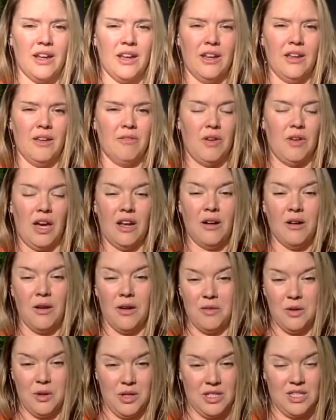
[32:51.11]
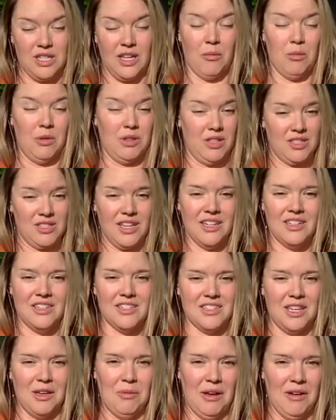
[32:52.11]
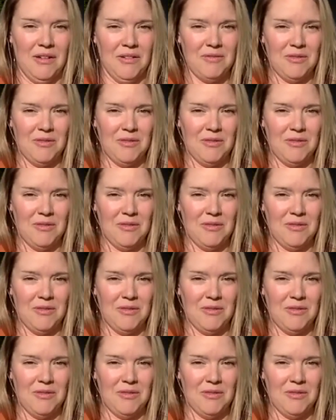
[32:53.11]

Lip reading: And I don't know if you can tell, but the sun just came out